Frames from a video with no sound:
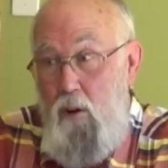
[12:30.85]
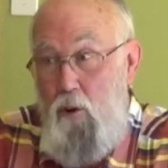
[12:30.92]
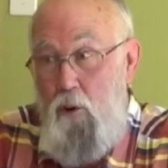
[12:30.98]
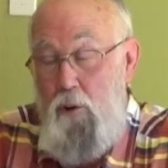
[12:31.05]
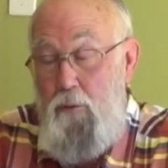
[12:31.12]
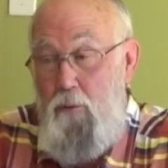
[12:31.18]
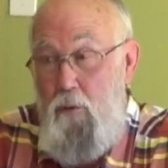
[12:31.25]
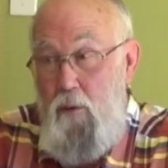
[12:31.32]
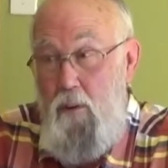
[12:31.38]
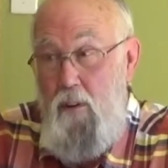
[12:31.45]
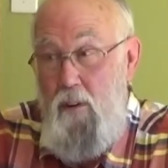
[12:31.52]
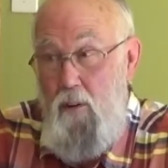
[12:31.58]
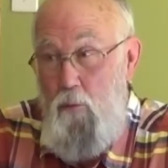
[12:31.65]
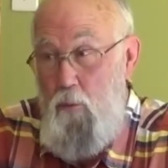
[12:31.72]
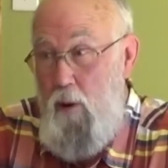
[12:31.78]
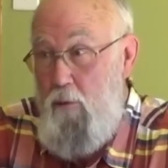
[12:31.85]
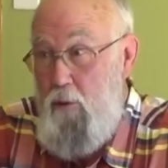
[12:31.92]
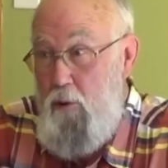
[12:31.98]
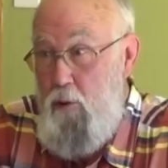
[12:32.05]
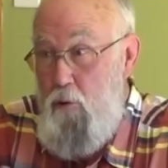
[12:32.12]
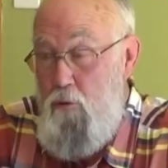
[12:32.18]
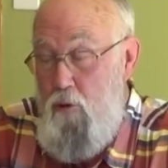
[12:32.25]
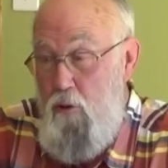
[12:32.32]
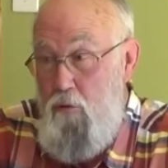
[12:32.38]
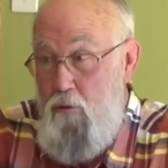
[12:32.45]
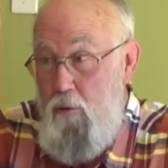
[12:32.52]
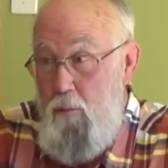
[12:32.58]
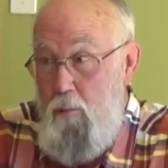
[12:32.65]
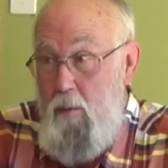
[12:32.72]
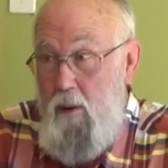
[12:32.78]
good revenue
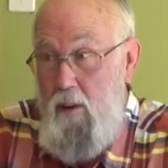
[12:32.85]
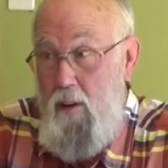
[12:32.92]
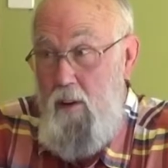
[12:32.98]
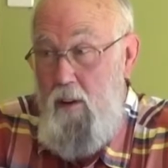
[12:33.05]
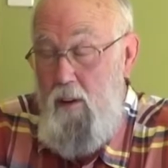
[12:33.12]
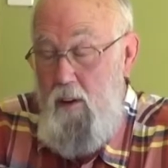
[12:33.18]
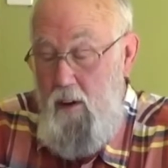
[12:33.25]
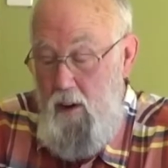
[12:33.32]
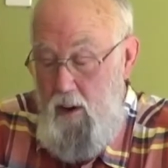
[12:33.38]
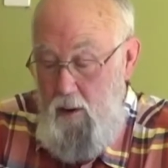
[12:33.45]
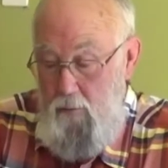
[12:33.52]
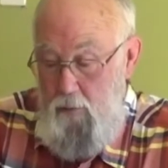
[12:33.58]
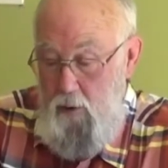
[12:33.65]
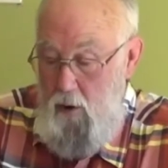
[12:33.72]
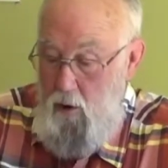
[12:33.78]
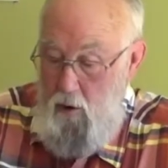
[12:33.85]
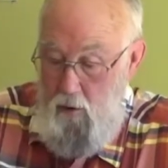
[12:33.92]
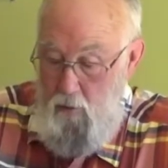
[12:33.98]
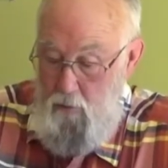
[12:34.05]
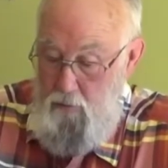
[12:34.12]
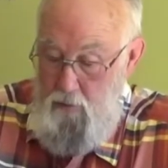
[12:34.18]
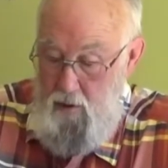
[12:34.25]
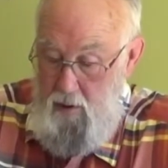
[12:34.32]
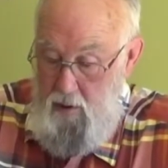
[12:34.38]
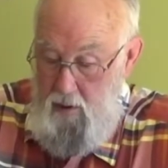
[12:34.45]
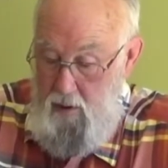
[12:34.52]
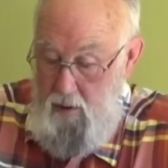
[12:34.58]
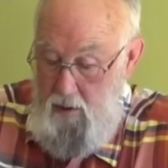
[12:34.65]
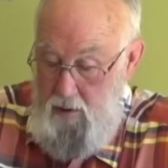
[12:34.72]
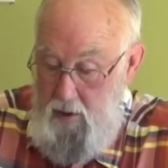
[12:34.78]
system involves
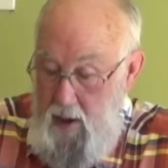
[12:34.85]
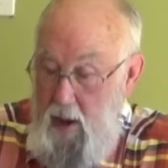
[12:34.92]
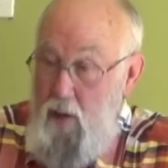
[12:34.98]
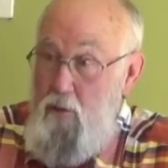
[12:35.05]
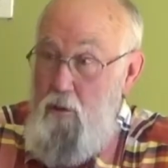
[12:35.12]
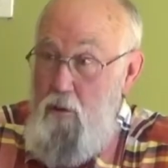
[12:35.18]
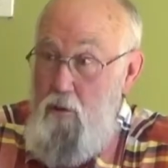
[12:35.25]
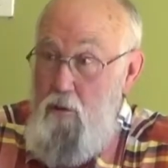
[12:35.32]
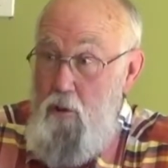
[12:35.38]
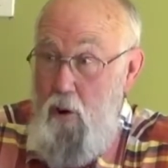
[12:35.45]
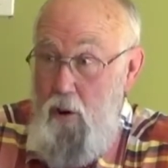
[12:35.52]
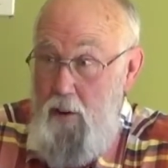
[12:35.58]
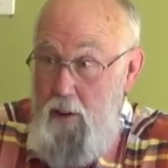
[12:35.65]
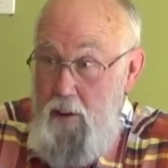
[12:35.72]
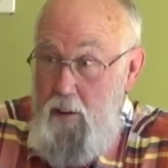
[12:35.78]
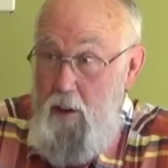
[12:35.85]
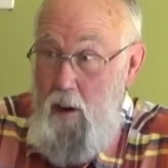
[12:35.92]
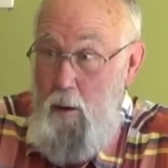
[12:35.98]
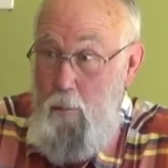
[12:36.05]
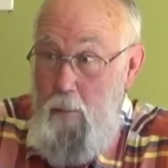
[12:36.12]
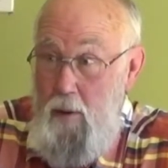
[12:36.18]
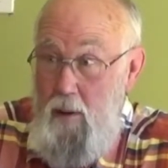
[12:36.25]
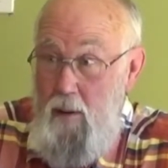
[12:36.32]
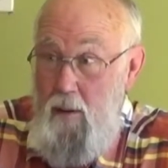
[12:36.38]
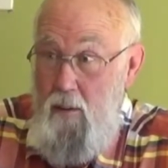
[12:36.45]
taxes on income,